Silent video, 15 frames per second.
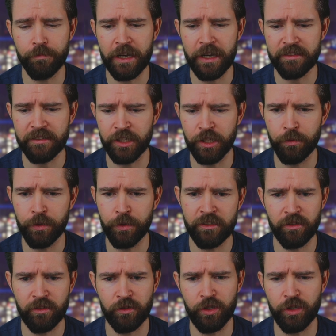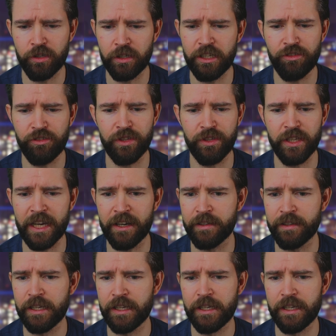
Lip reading: parts that you need. So you could literally add